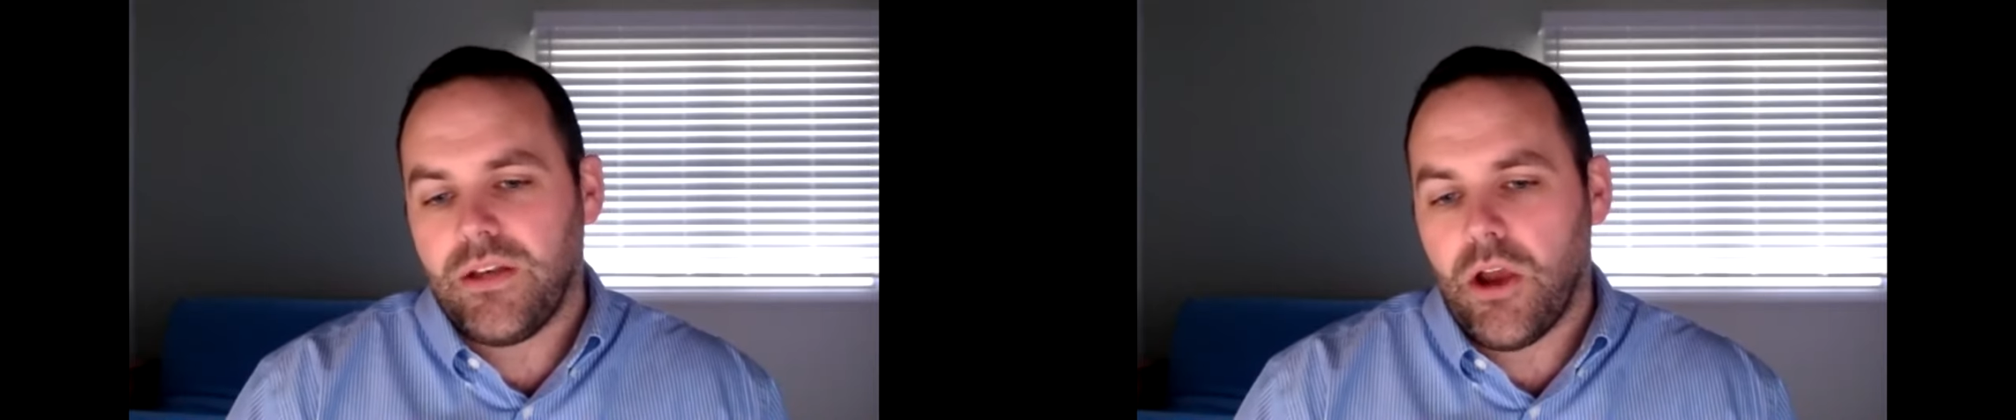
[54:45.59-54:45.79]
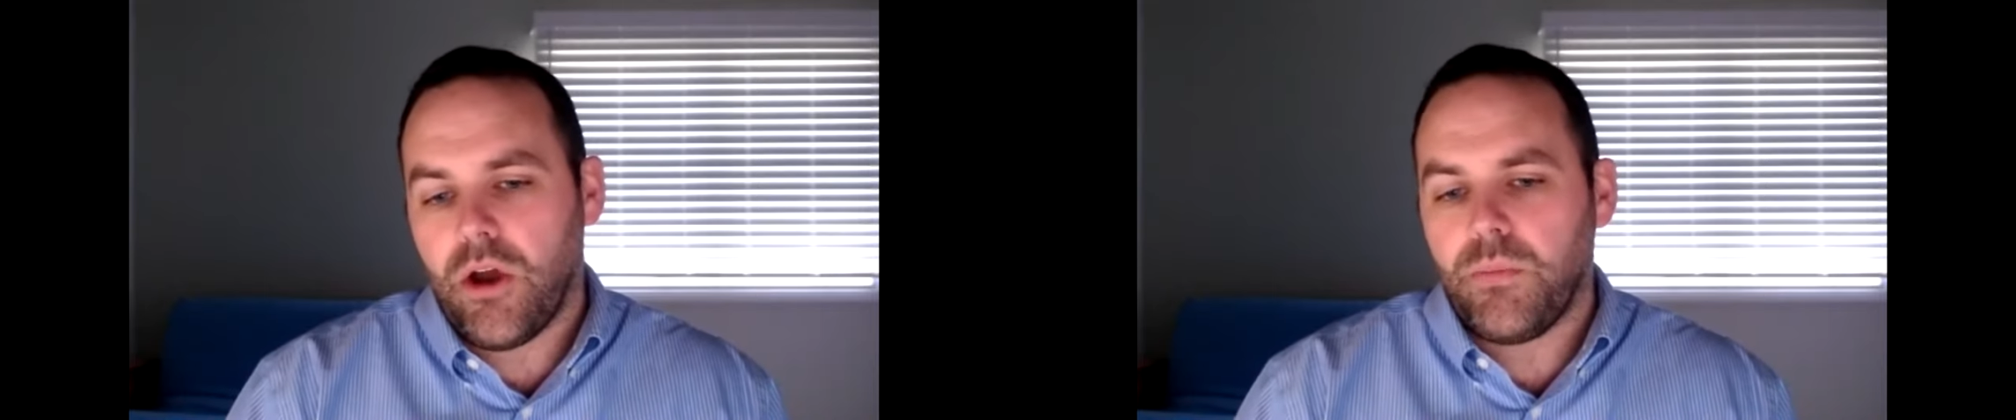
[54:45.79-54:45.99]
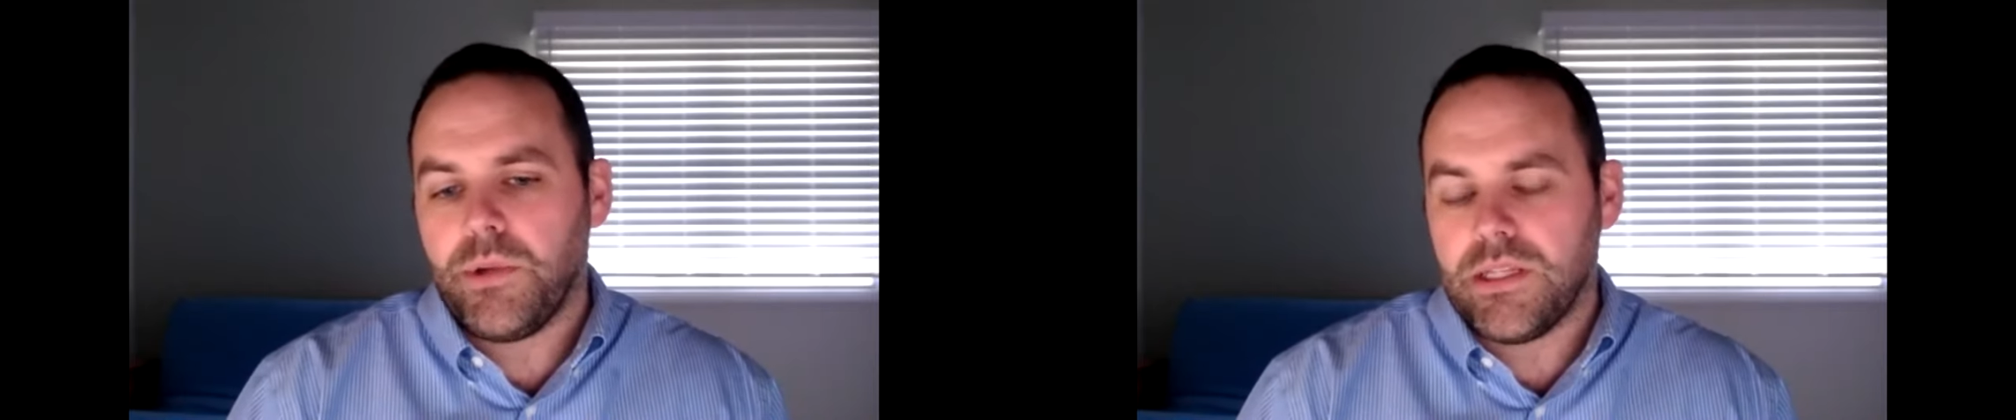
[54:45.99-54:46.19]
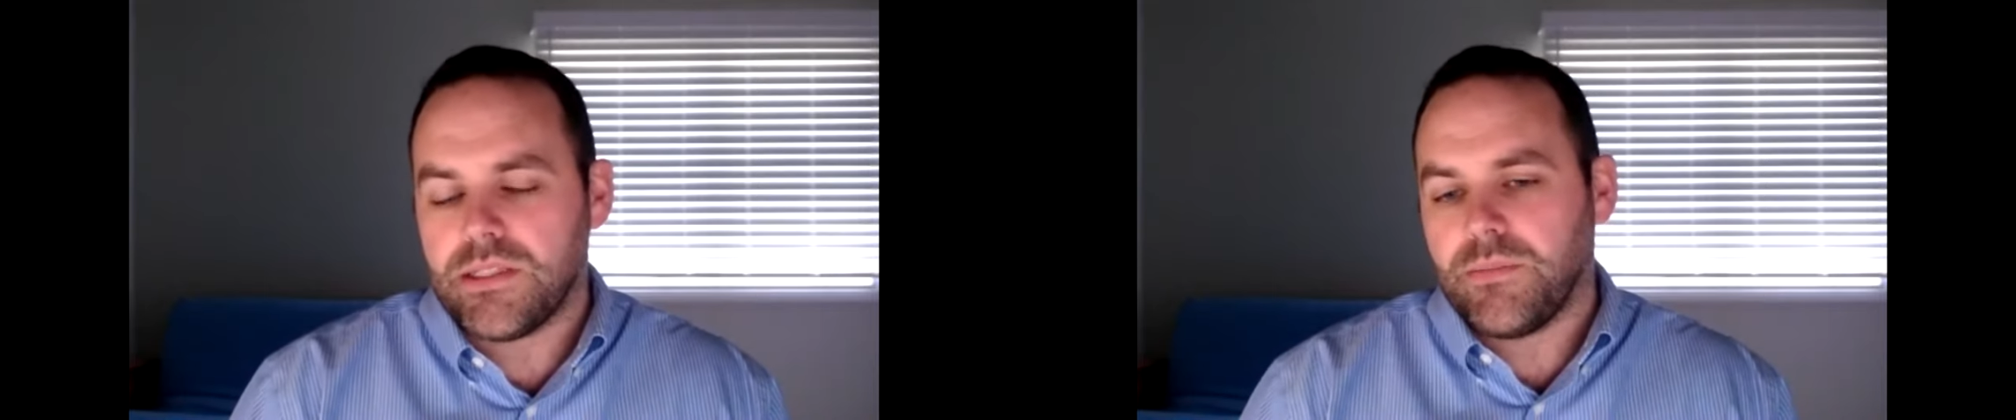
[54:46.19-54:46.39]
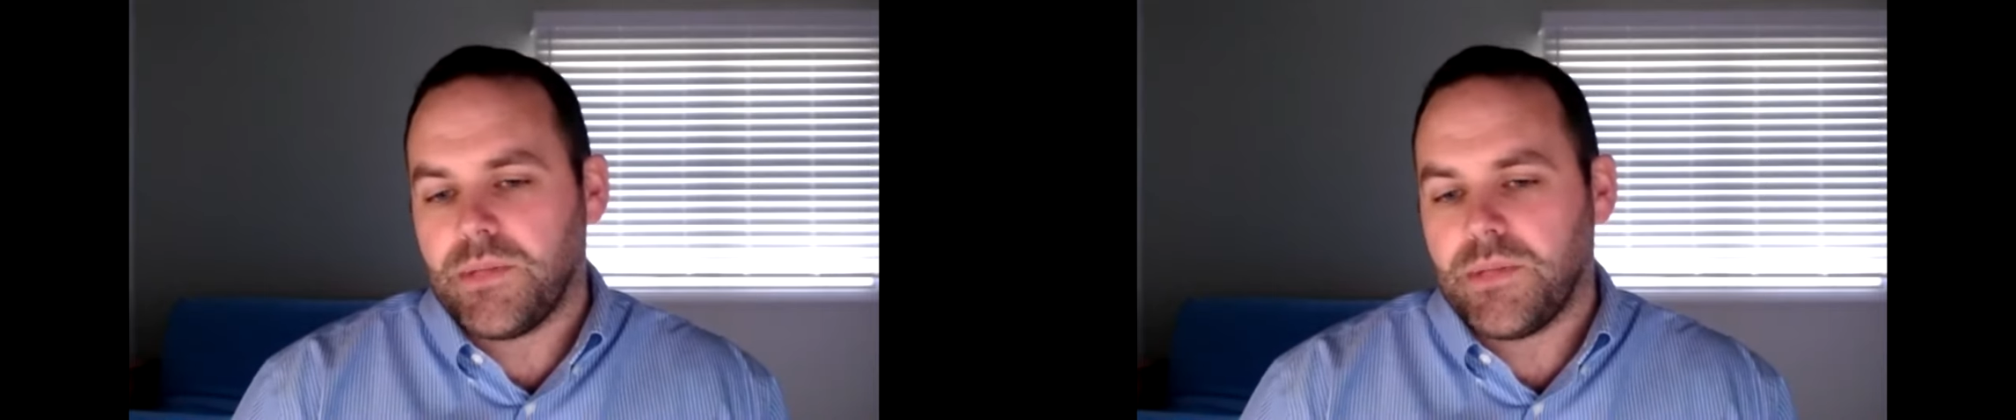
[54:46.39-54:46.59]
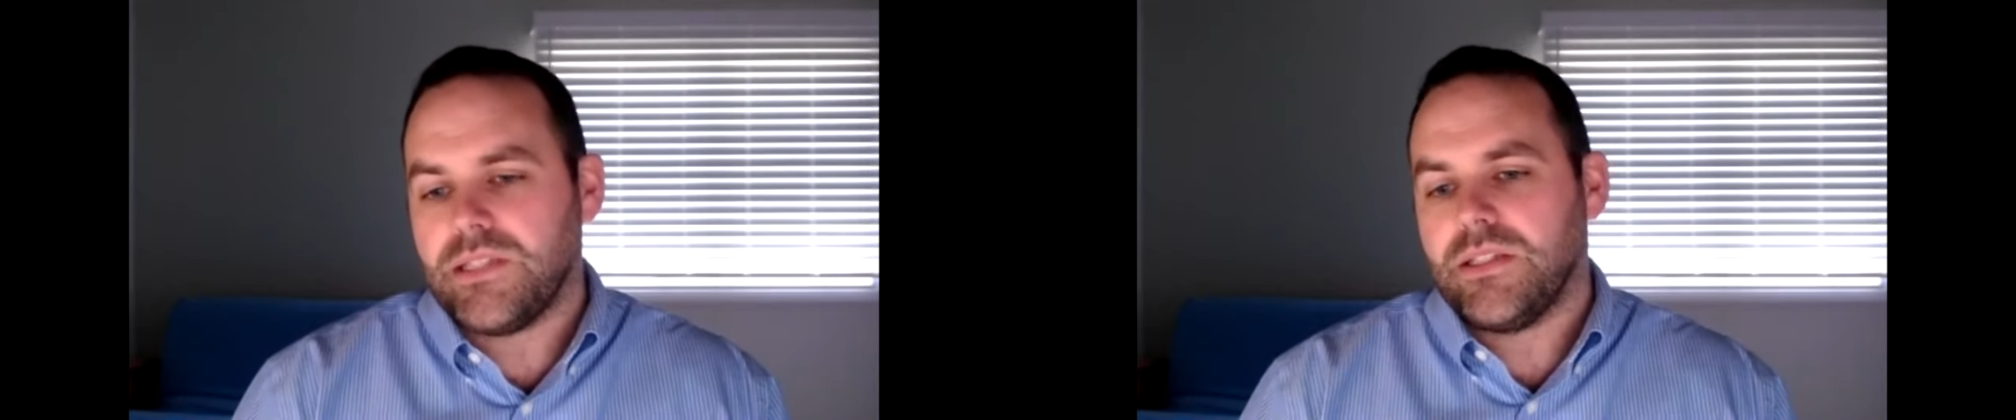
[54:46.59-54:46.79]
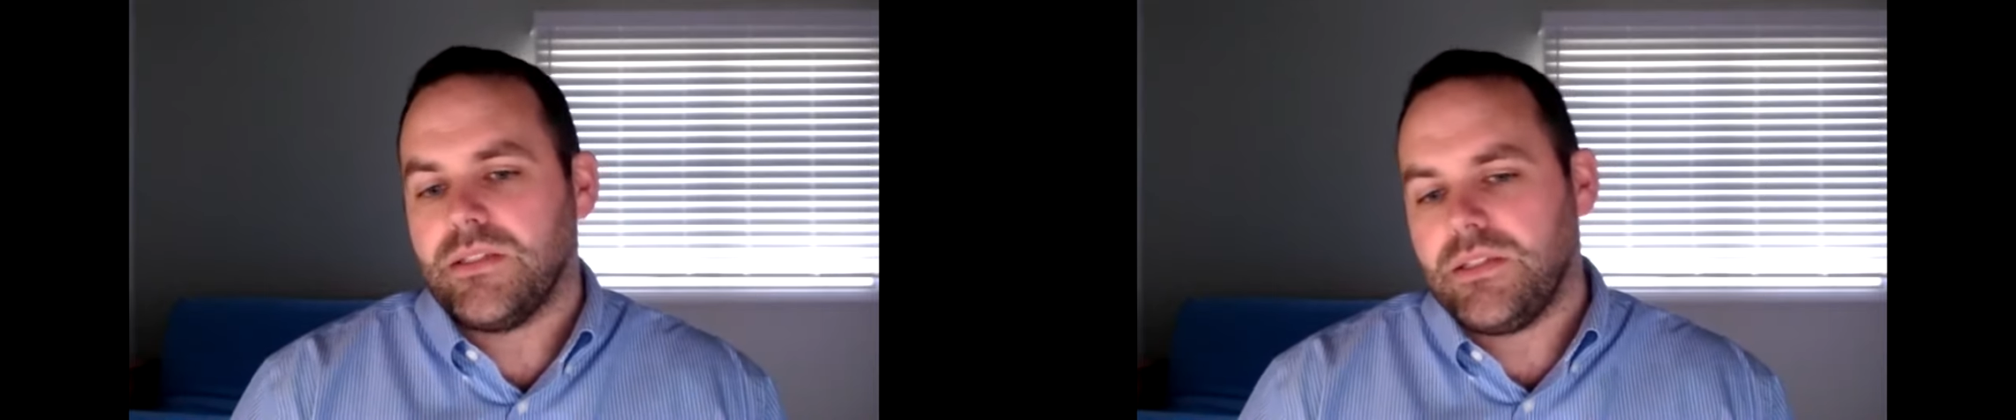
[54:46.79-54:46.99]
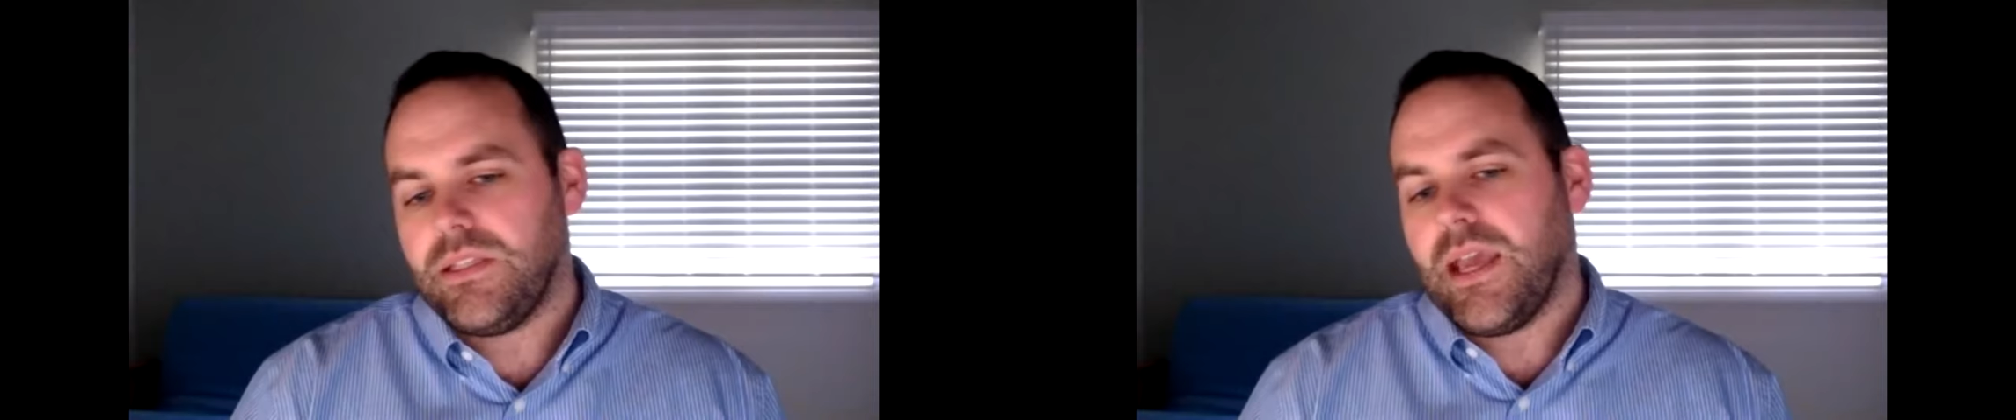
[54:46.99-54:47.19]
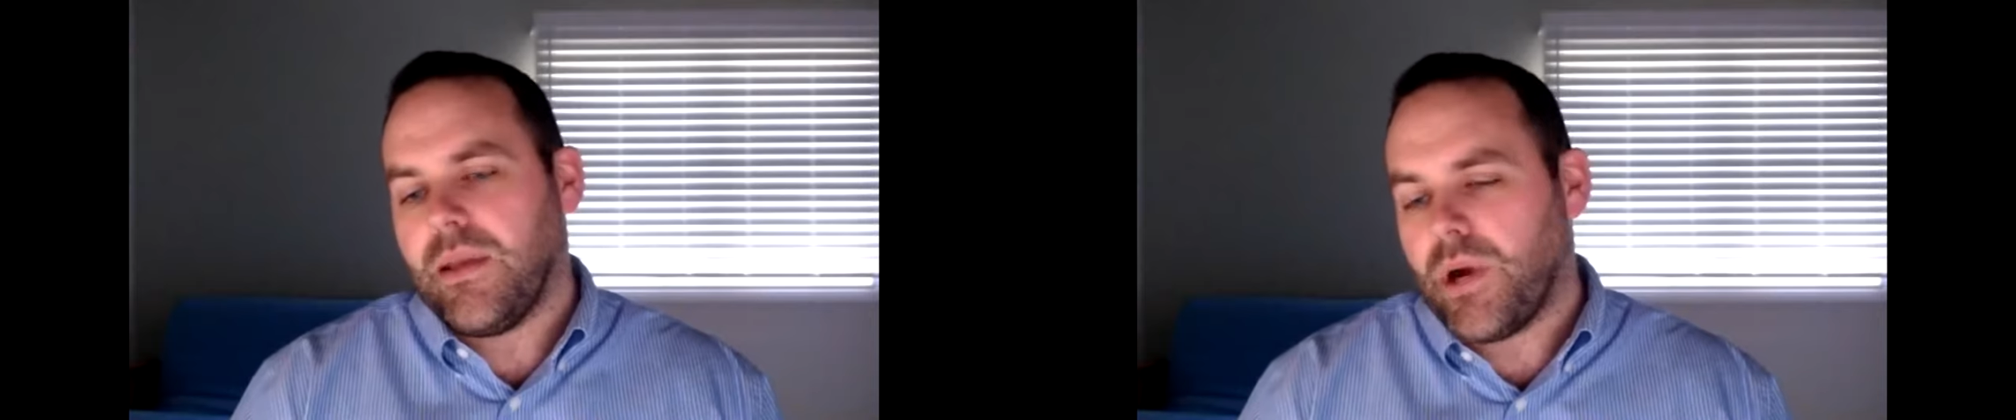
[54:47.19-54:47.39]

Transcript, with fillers: No, but in some cases, yeah,